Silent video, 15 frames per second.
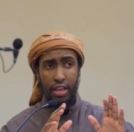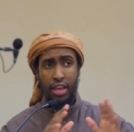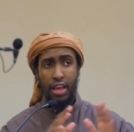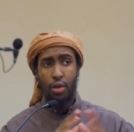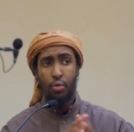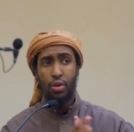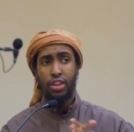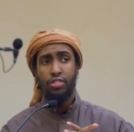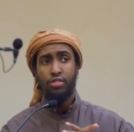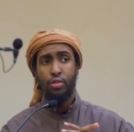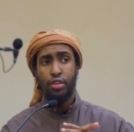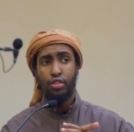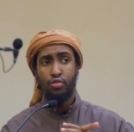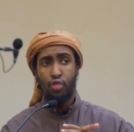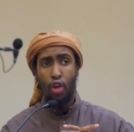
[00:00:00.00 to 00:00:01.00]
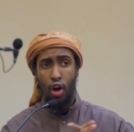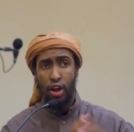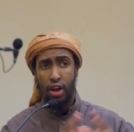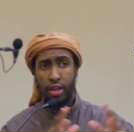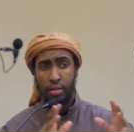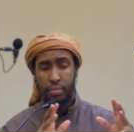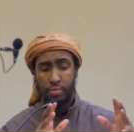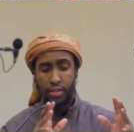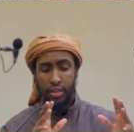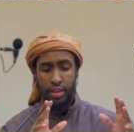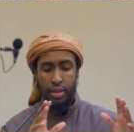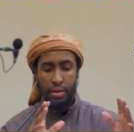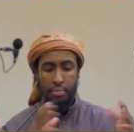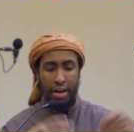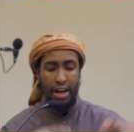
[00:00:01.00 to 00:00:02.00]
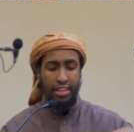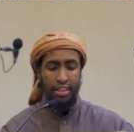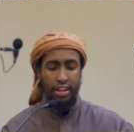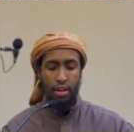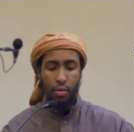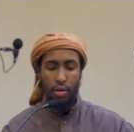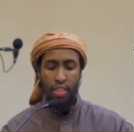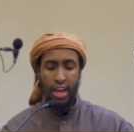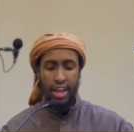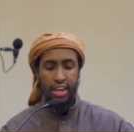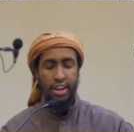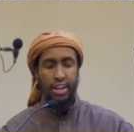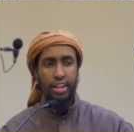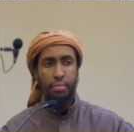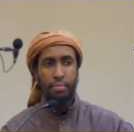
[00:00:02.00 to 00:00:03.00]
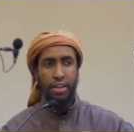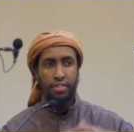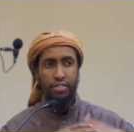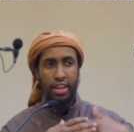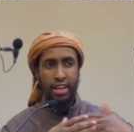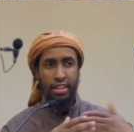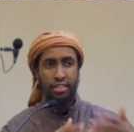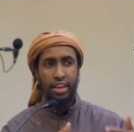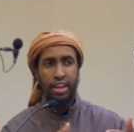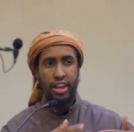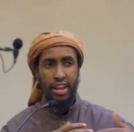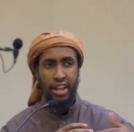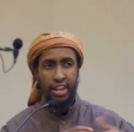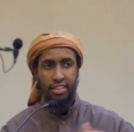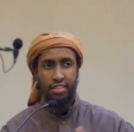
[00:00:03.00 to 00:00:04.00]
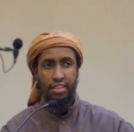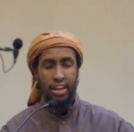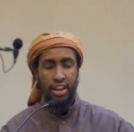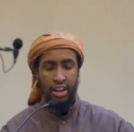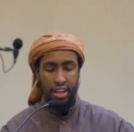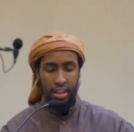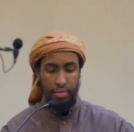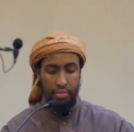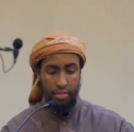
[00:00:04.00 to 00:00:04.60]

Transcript: and what he's doing is wrong. and He believes that internally and externally.